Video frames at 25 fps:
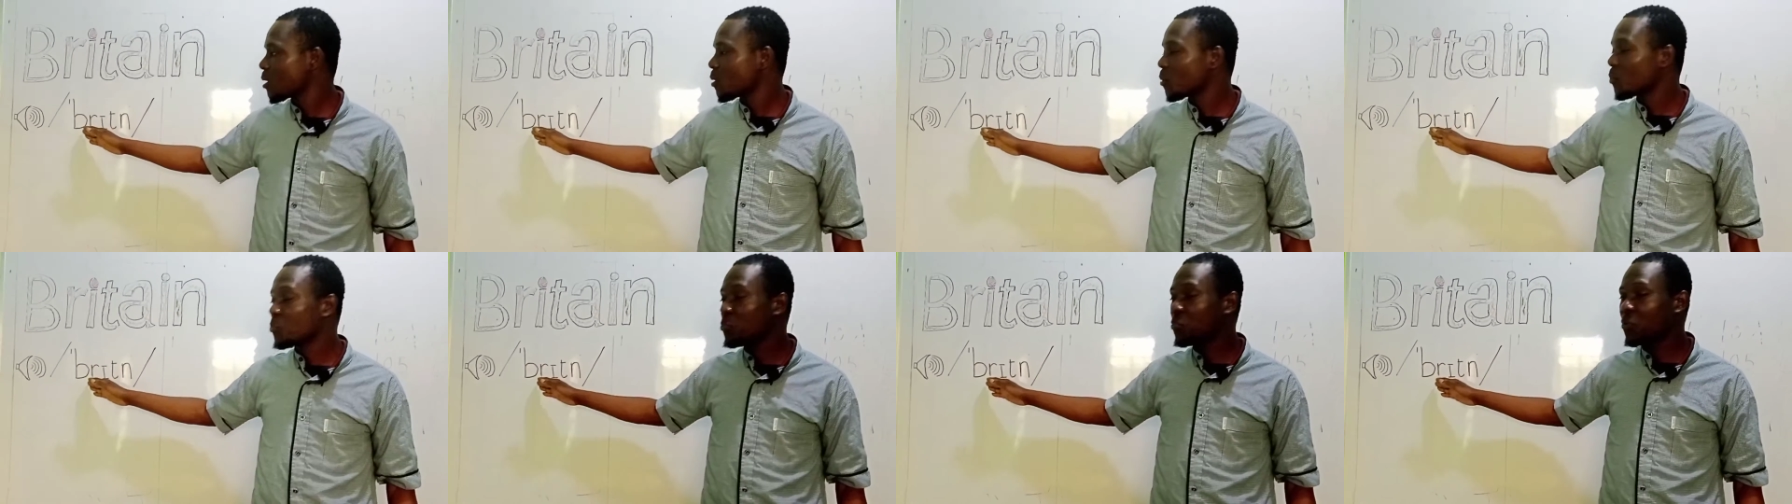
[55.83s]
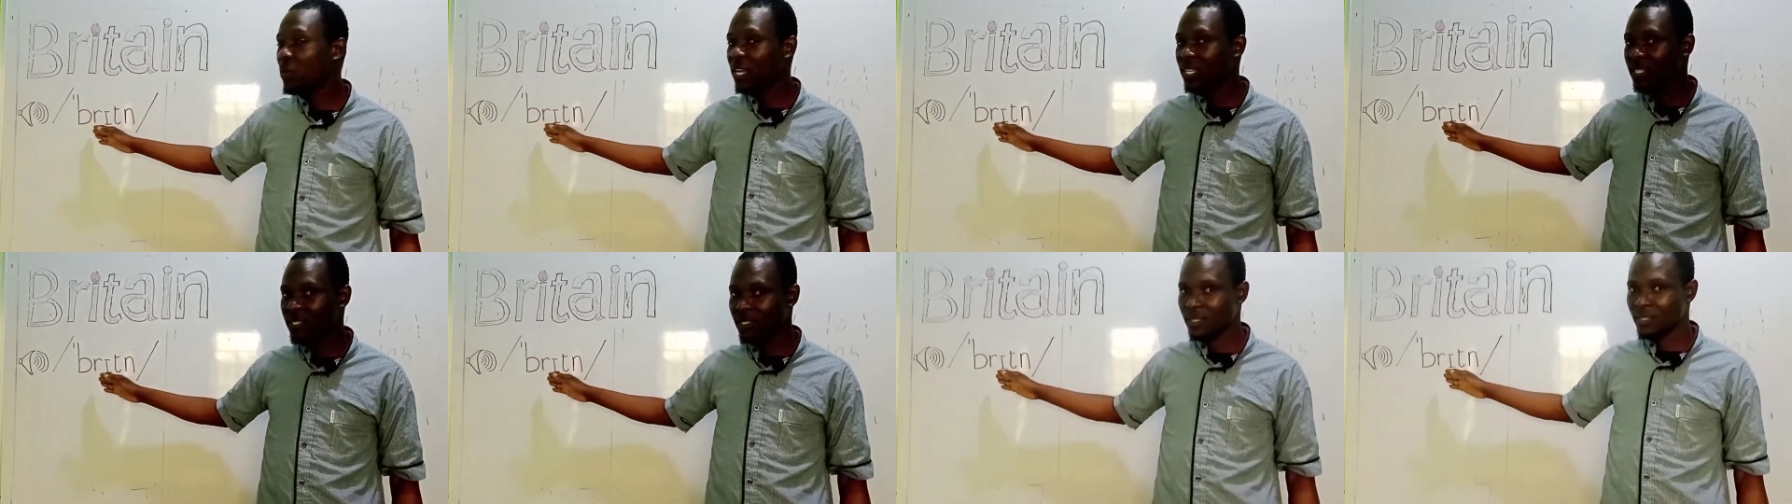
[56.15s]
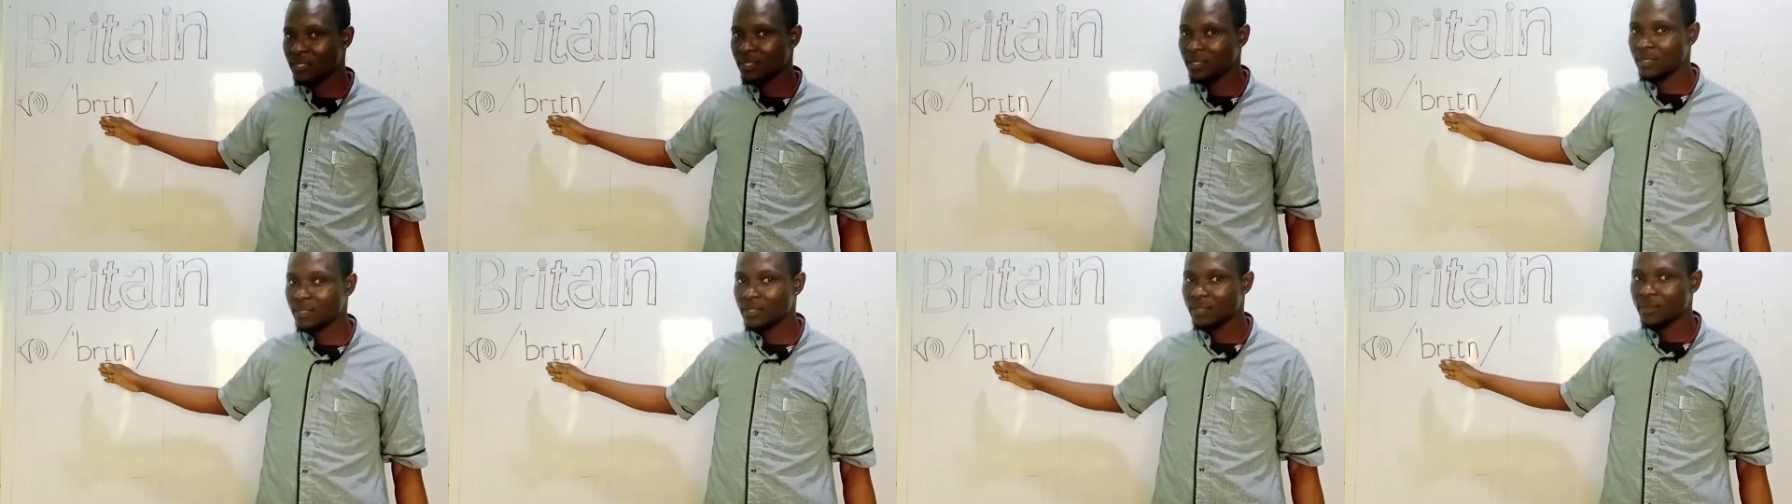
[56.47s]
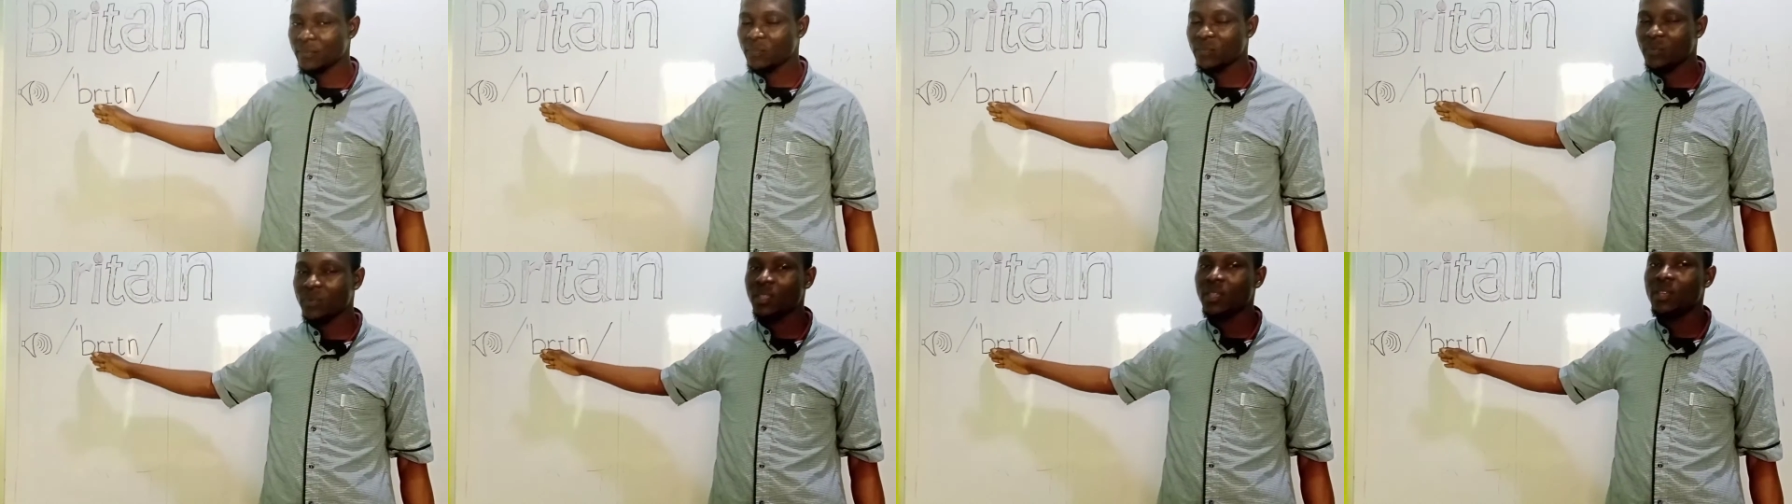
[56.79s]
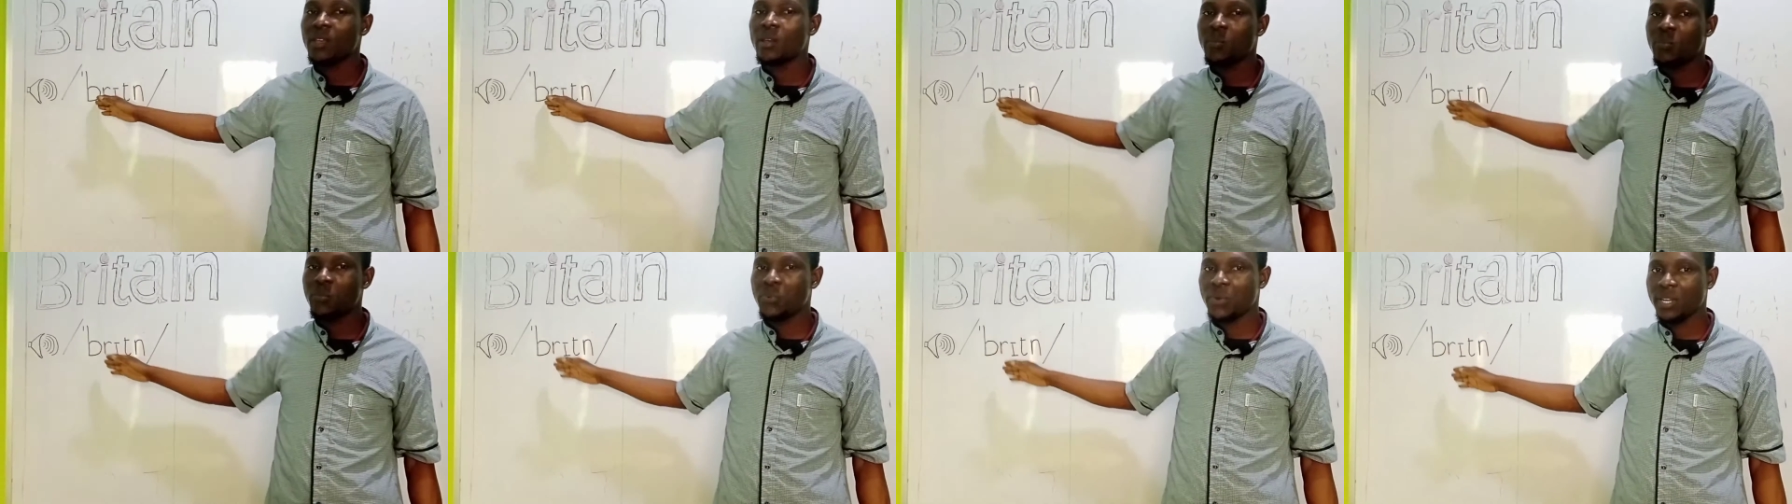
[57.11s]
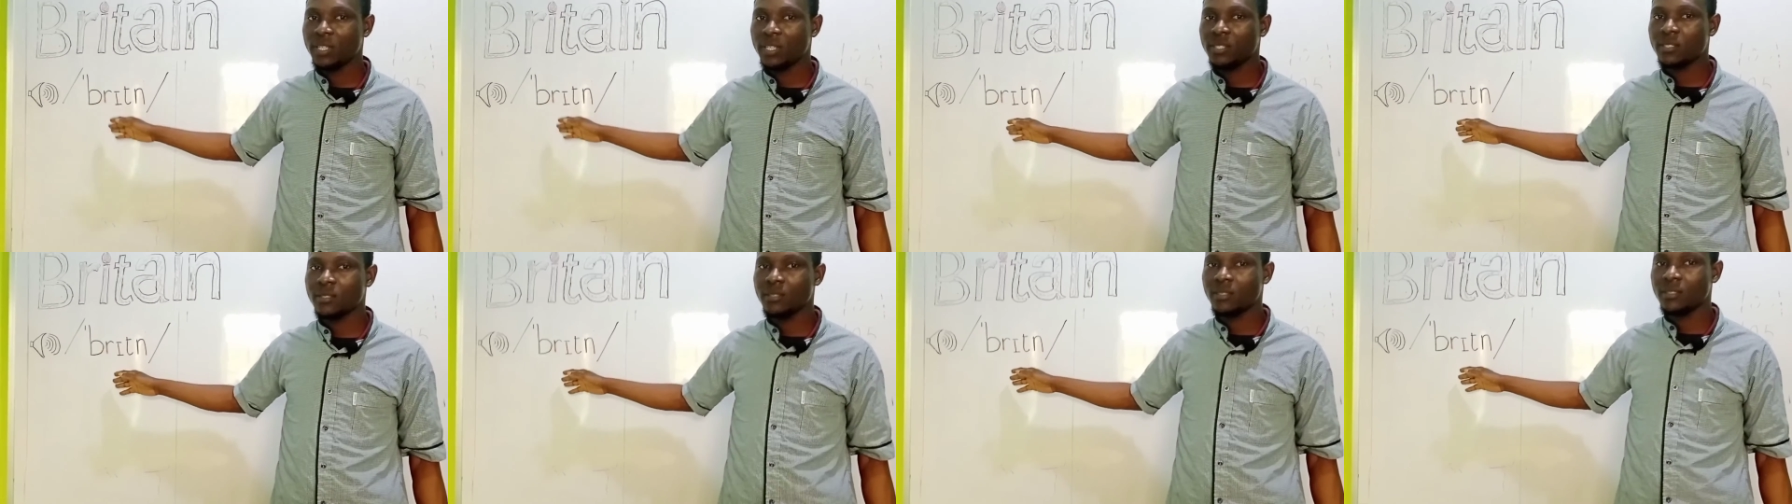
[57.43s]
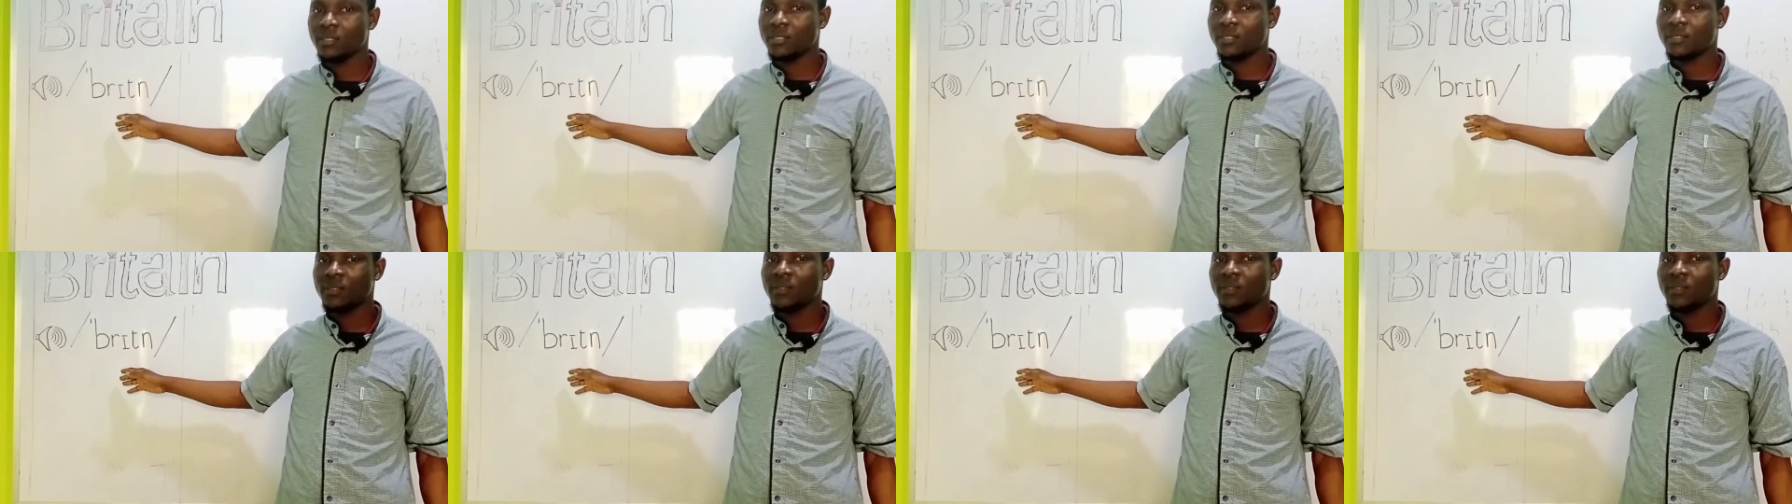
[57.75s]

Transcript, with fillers: Britain, Britain,